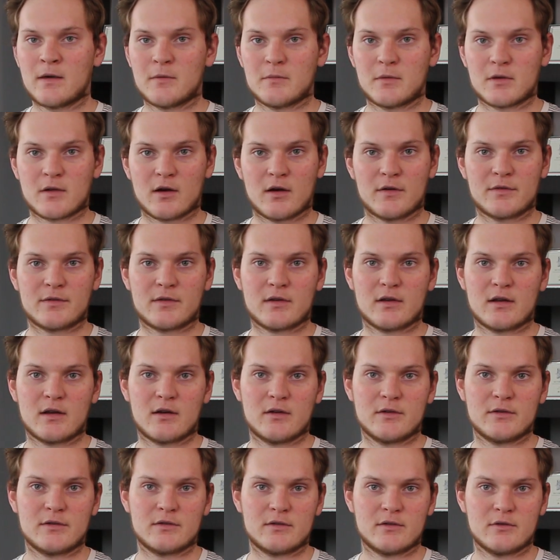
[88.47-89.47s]
But after
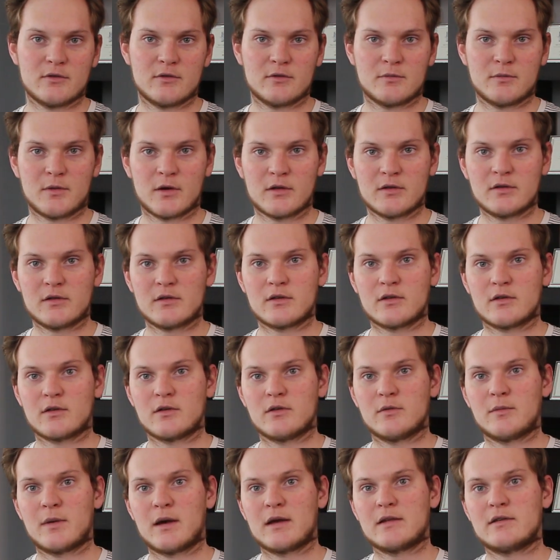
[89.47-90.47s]
those 2 months,
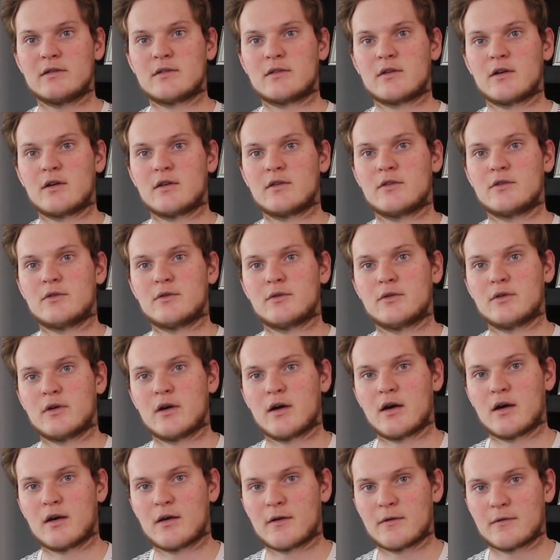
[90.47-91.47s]
you might start
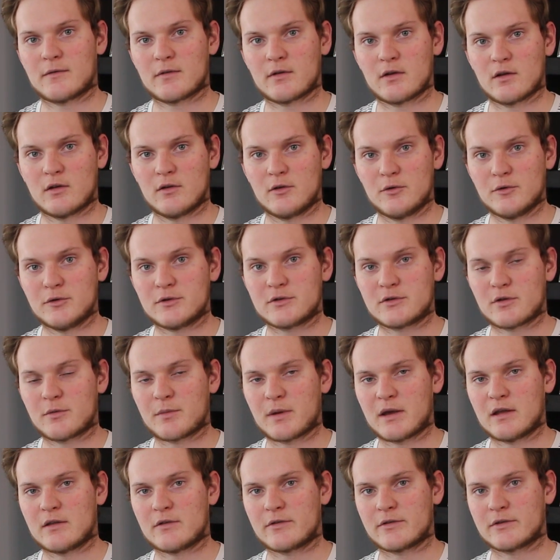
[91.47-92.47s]
to lose some
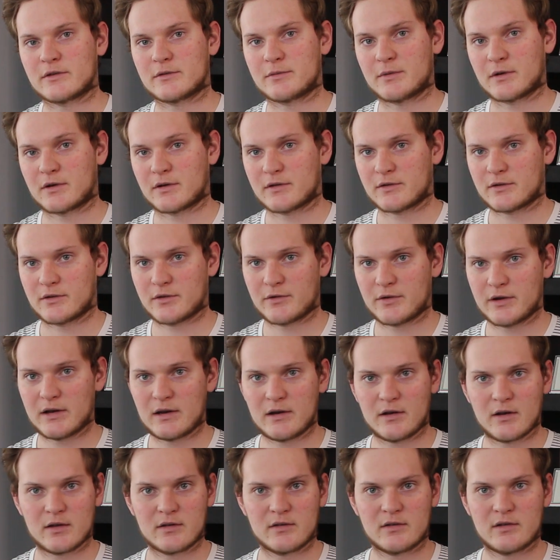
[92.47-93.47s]
interest because you're really
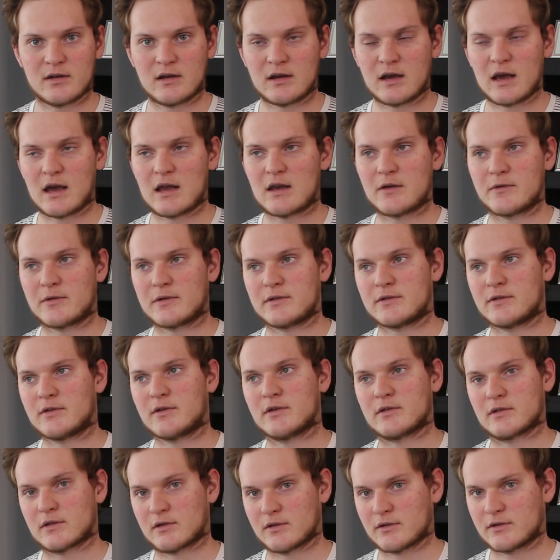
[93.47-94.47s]
not seeing any
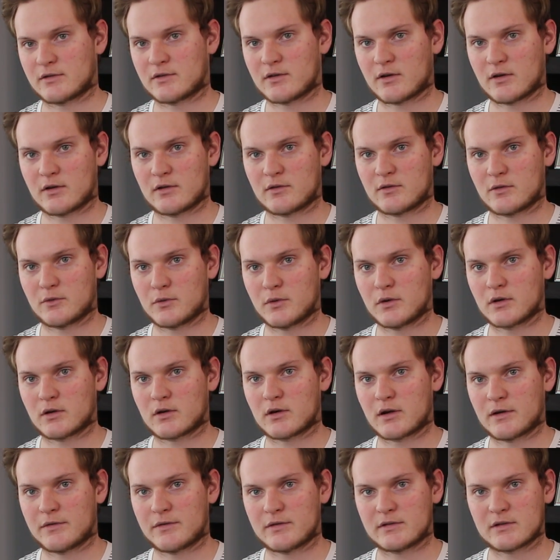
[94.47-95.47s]
results and you're starting to
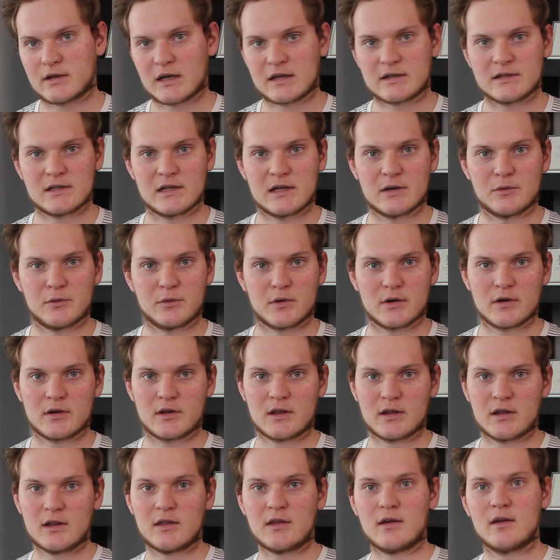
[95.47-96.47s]
wonder if it's actually
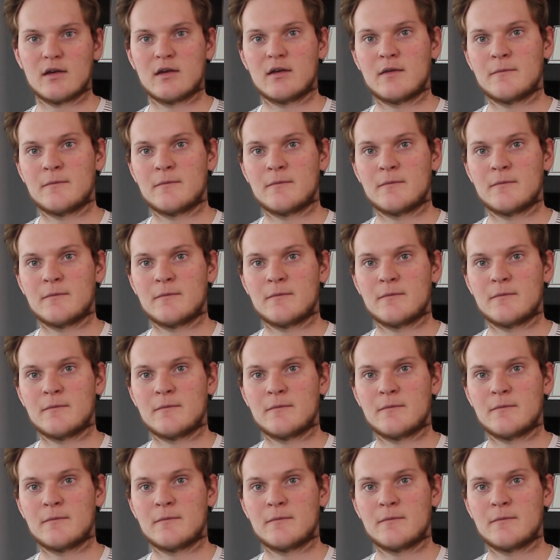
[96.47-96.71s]
worth it.